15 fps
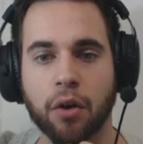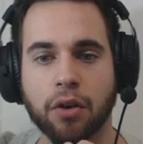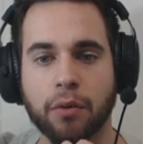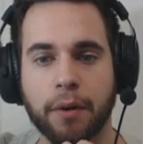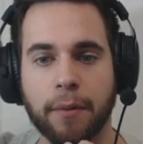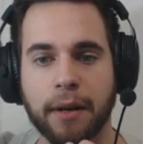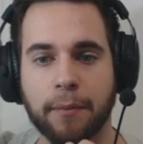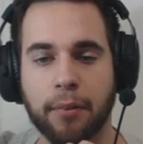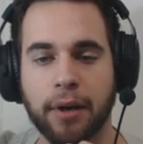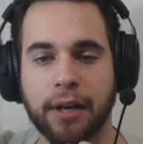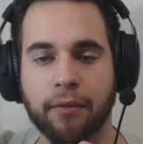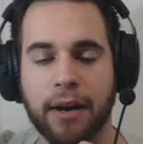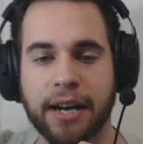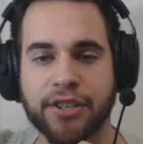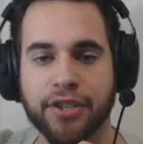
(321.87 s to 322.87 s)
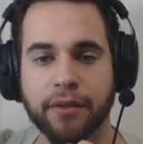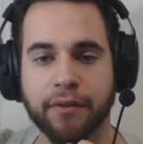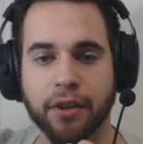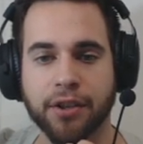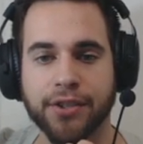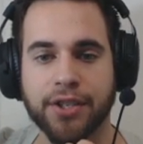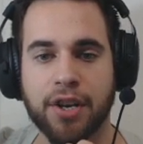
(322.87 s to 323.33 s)
Or do we want to bring Raichu
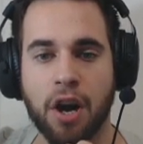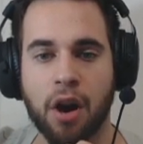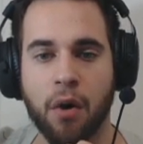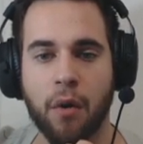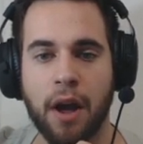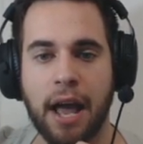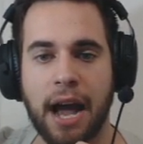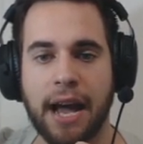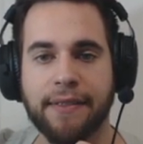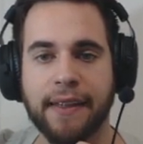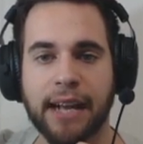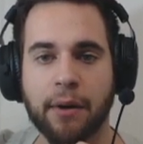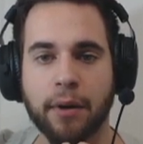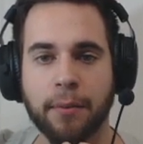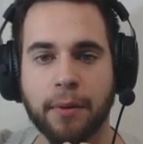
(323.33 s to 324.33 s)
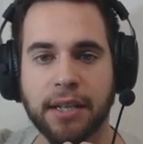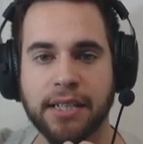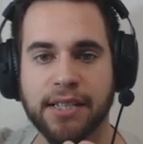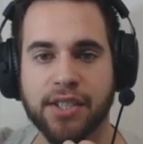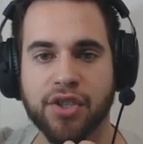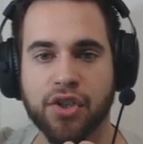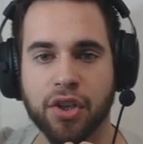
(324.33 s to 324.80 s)
first? No, I think I want to
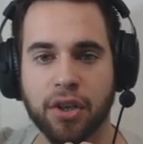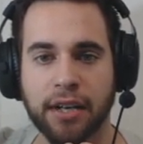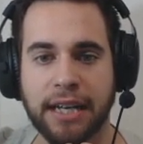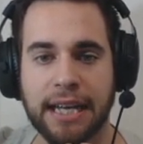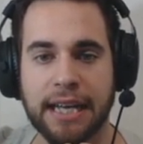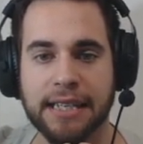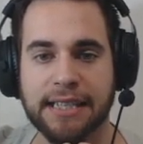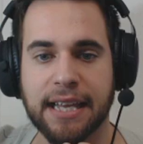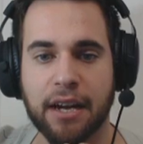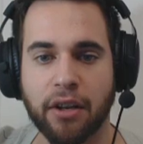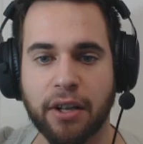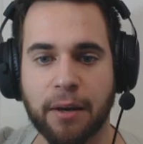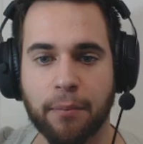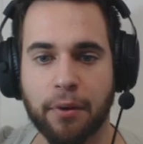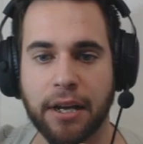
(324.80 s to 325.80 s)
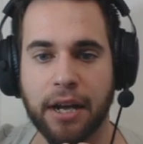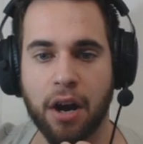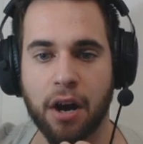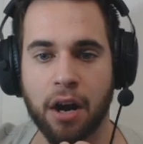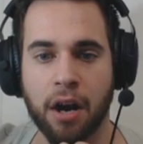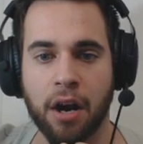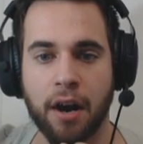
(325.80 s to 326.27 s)
bring Xerneas. That'll hit pretty
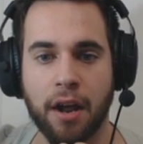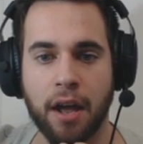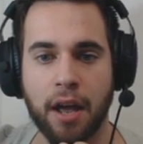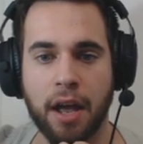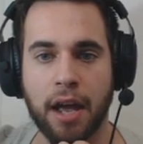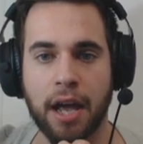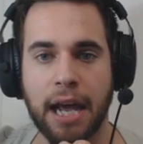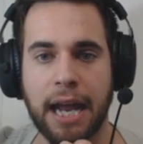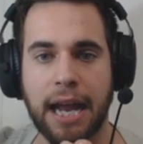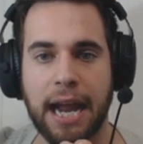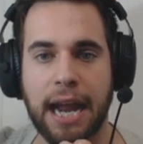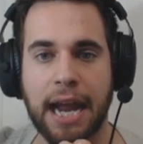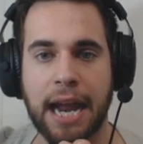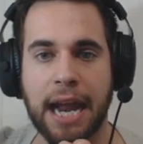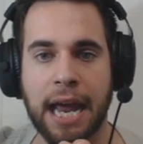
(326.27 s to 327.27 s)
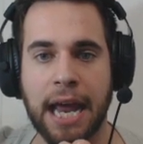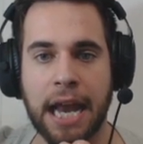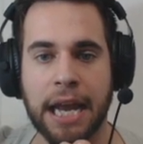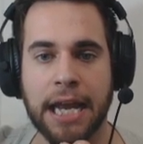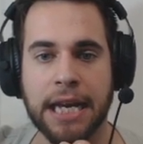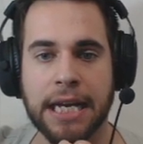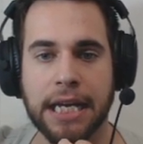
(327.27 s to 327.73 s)
hard.
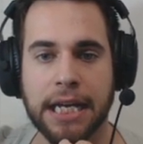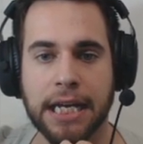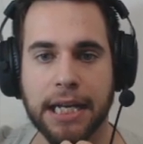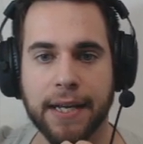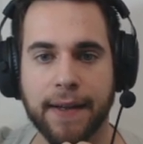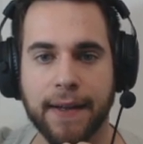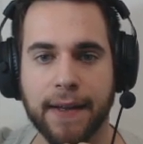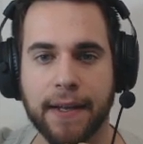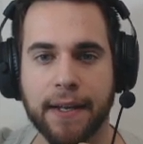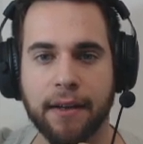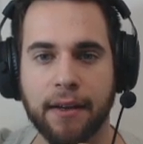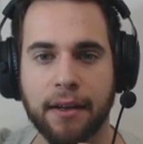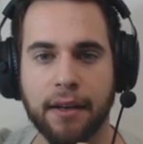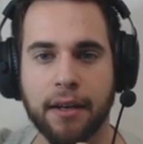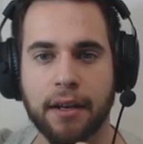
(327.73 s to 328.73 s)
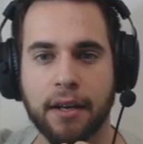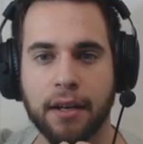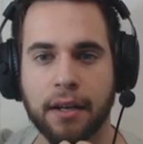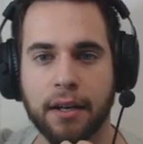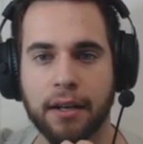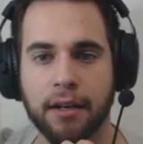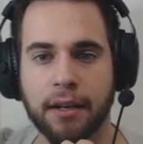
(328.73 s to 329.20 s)
And
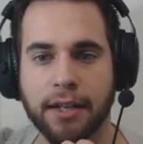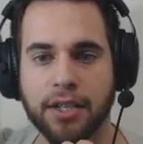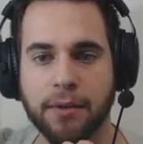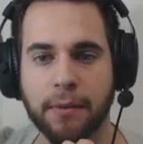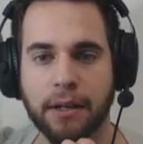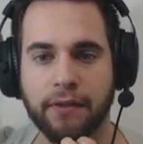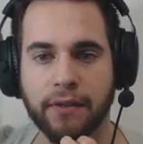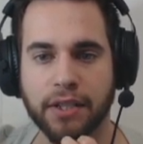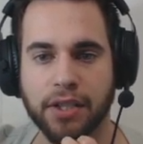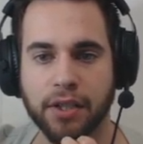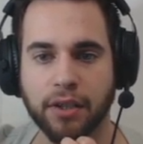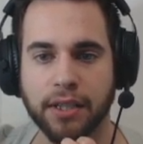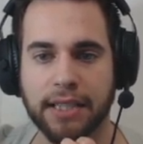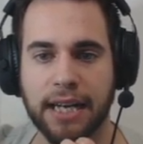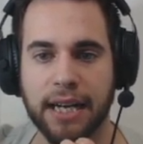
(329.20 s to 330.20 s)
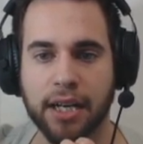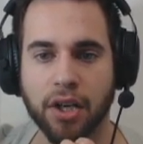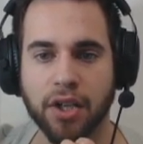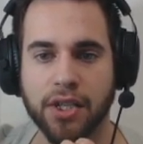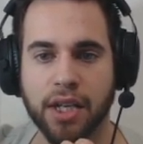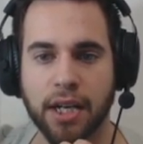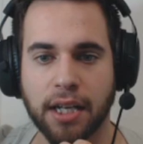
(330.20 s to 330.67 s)
not too many physical
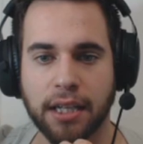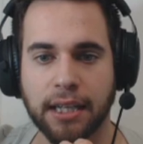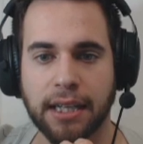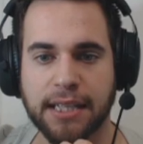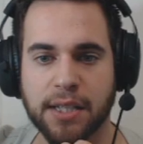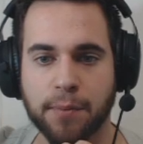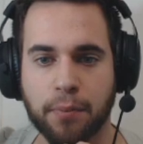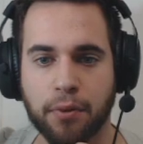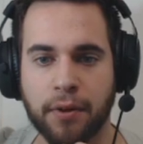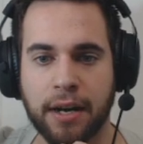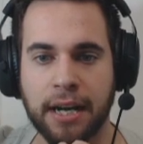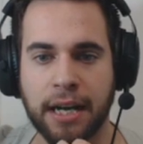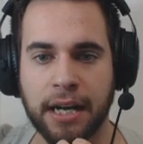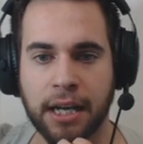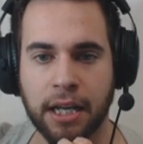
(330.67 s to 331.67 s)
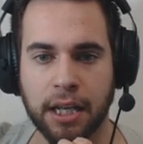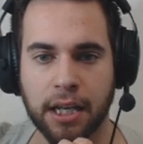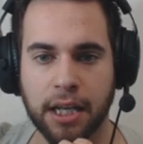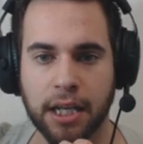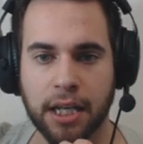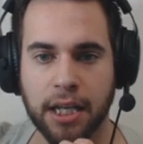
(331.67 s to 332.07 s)
attackers. Let's bring...